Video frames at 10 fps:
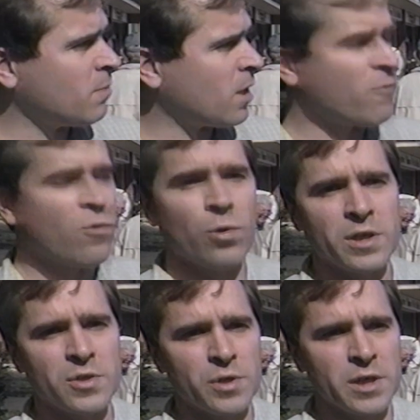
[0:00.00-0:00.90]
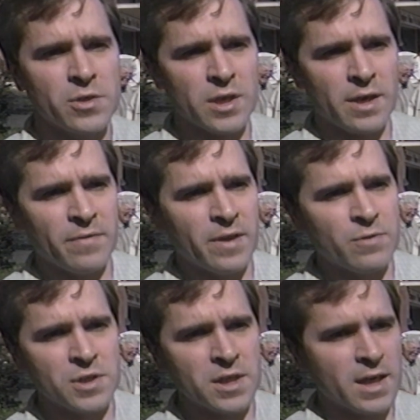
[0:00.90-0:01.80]
42 years, I've never
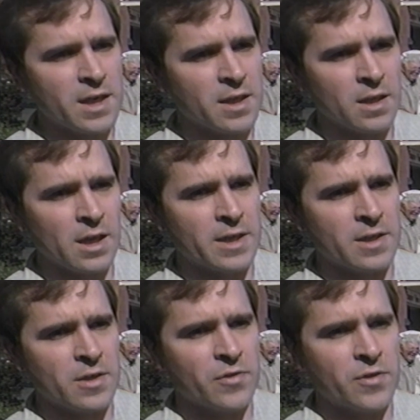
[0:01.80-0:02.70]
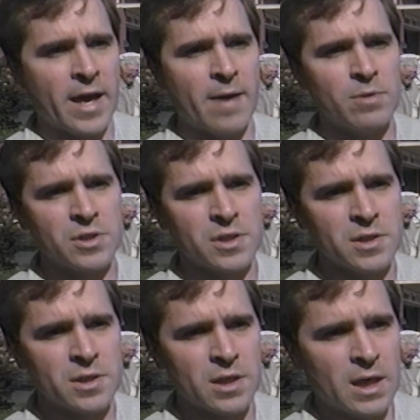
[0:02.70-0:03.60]
seen anything like this.
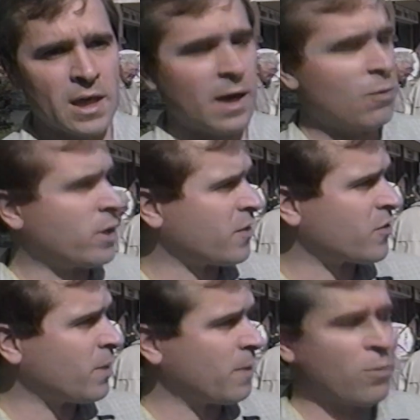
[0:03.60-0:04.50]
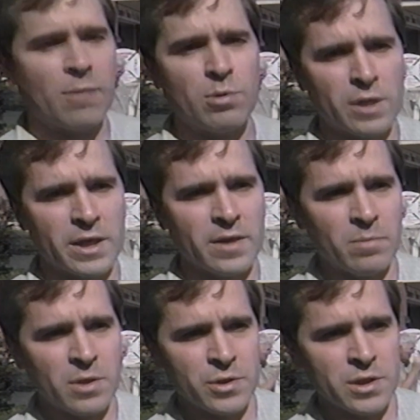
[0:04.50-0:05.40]
Damages, I would estimate, probably in the
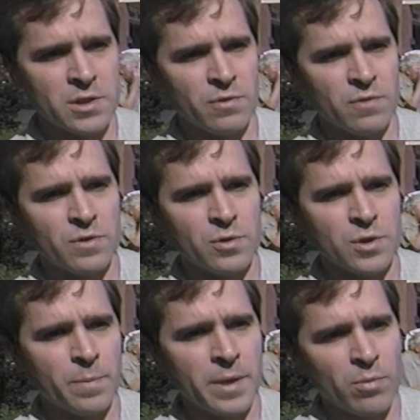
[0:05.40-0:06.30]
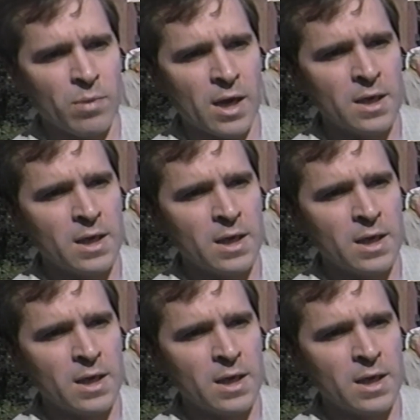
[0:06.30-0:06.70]
millions for the village of Piermont.